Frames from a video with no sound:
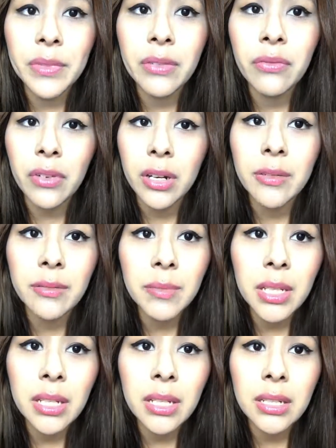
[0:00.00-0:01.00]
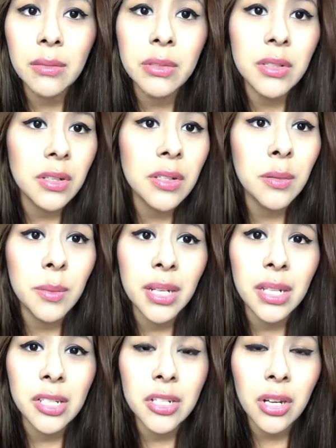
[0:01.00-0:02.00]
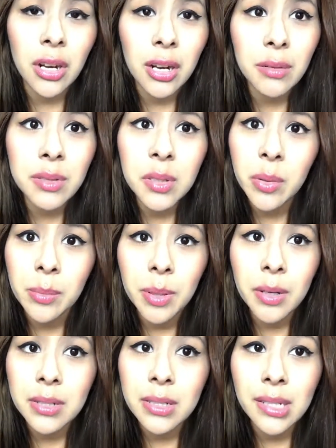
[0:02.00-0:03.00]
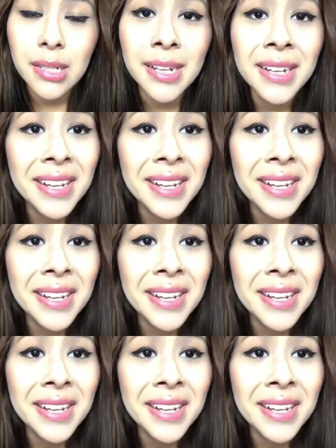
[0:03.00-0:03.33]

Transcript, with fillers: in front of me was also wearing this shirt. It was so embarrassing.